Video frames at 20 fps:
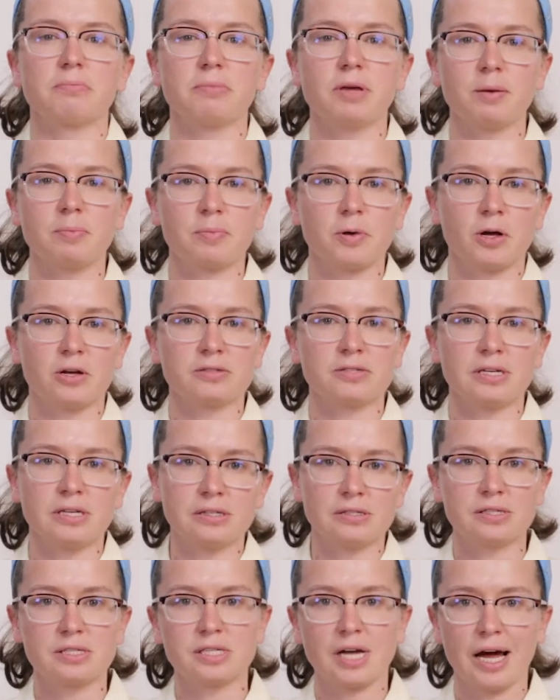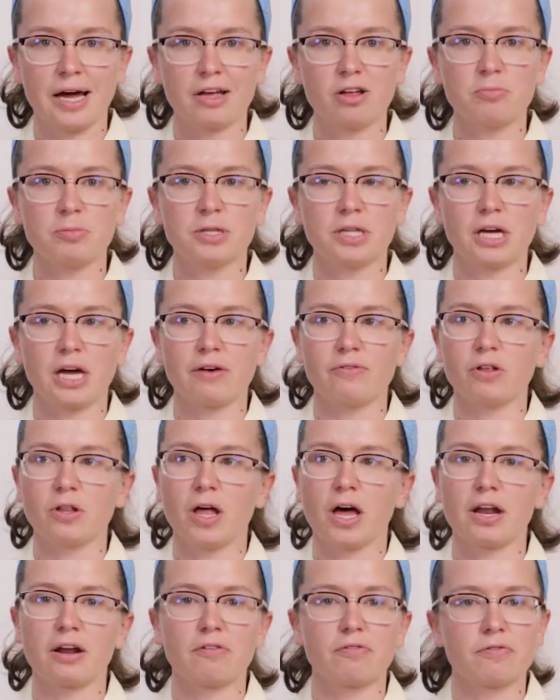meatballs in style, but they have a
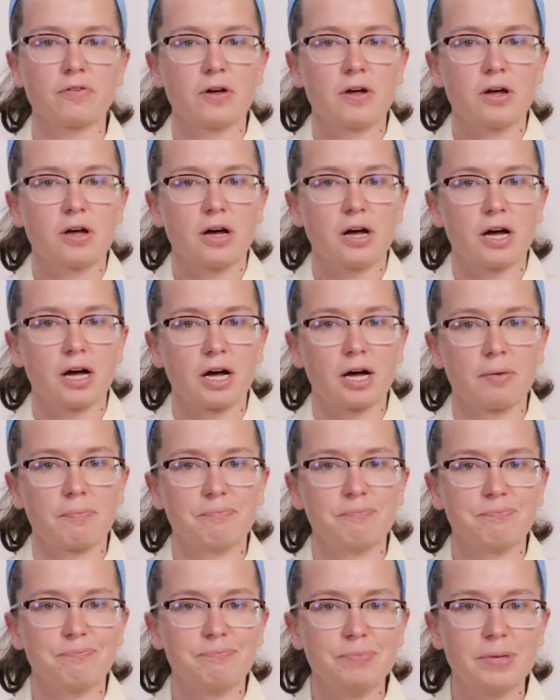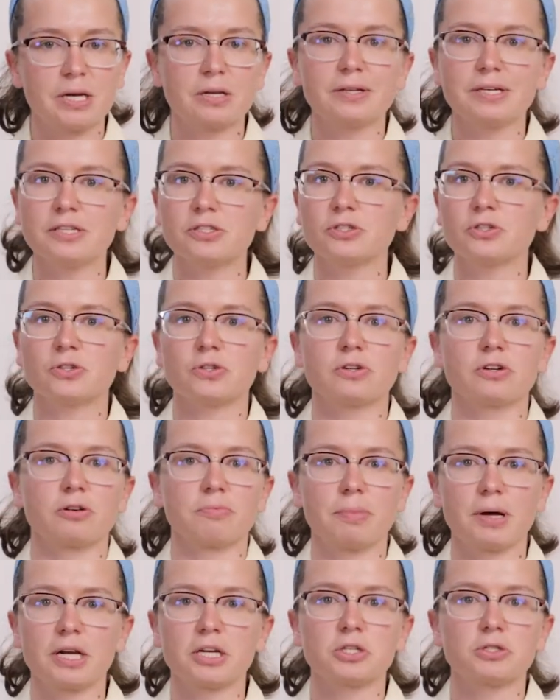lot of Middle Eastern or
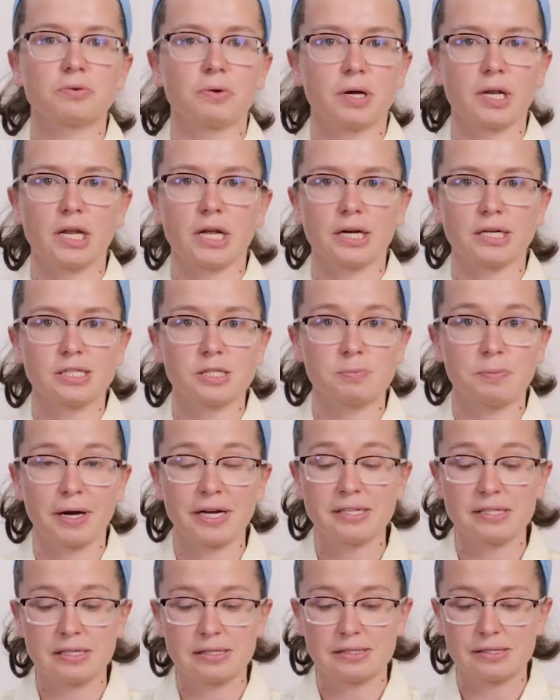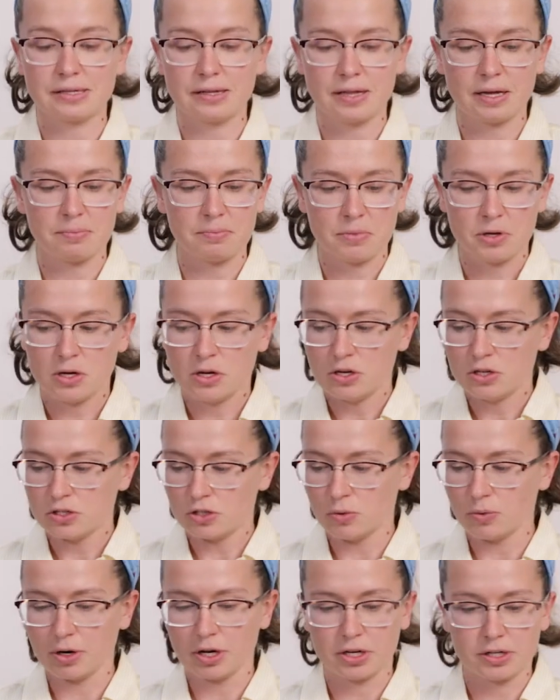Mediterranean spices to them.
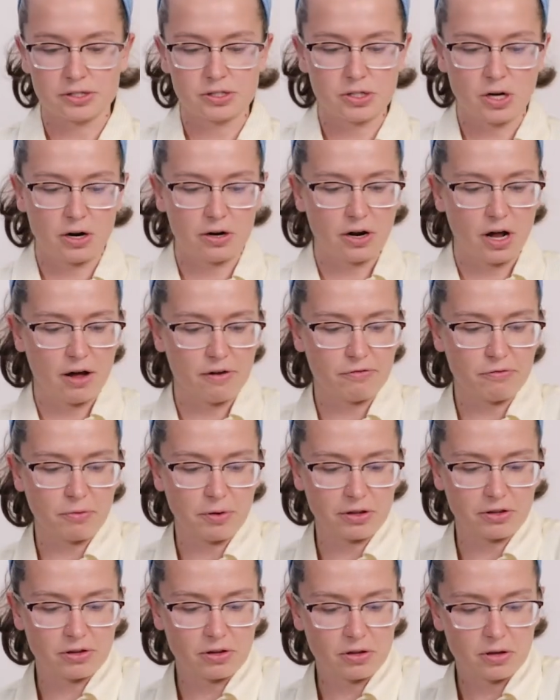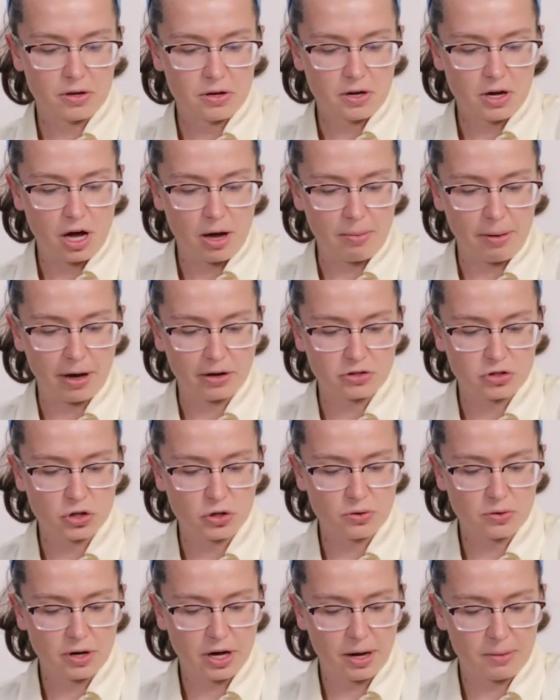So we're gonna start off with about
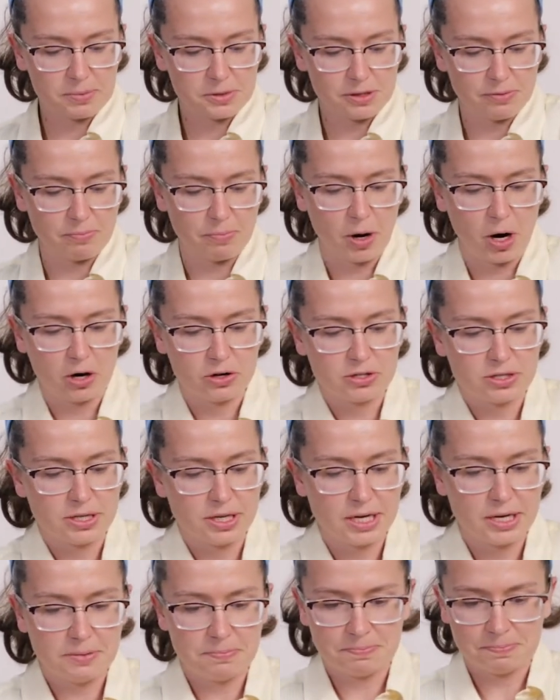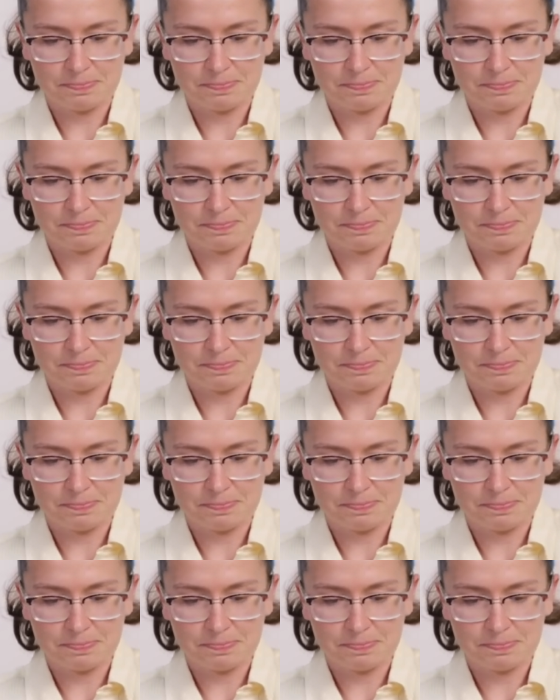2 cups of parsley,